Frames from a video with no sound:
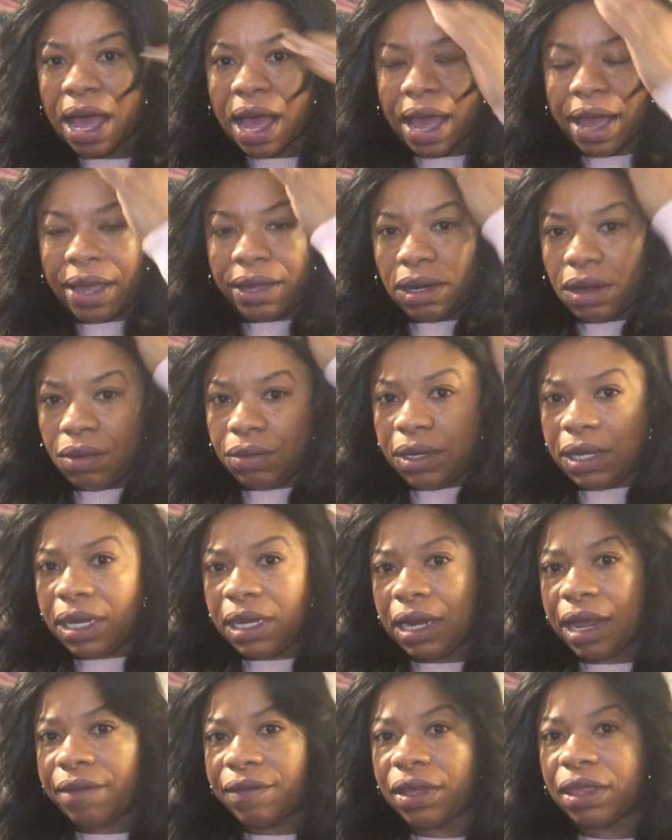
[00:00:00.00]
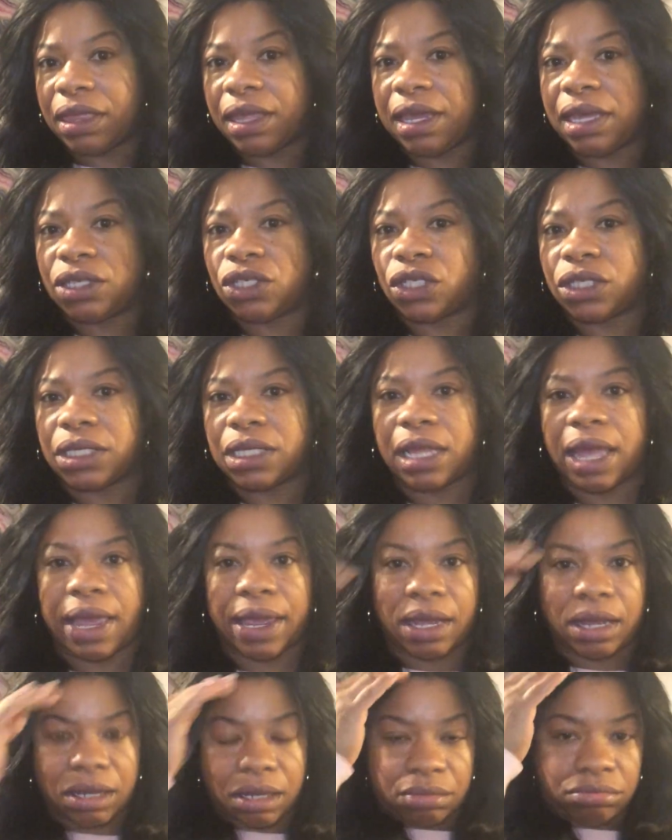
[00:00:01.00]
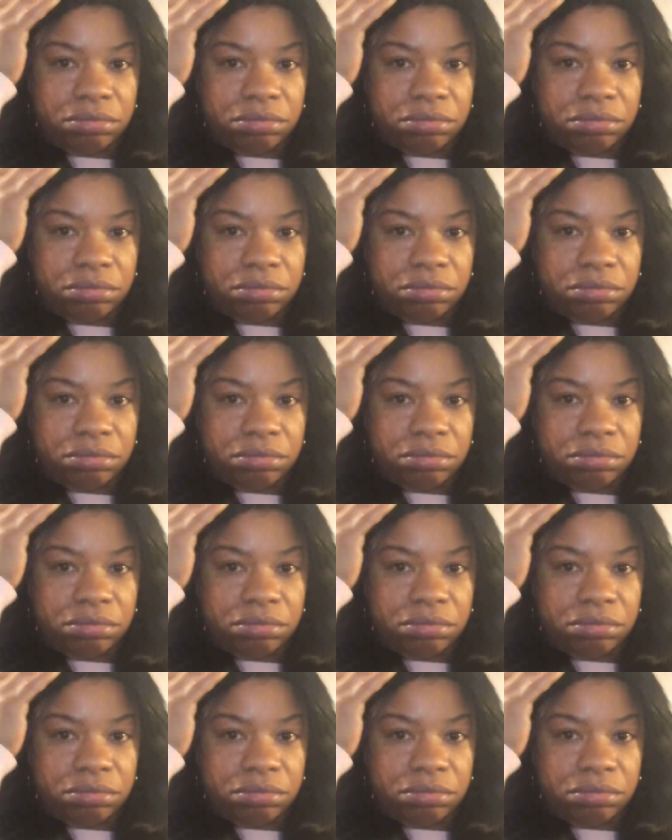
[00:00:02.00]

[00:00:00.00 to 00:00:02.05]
I don't need everything just like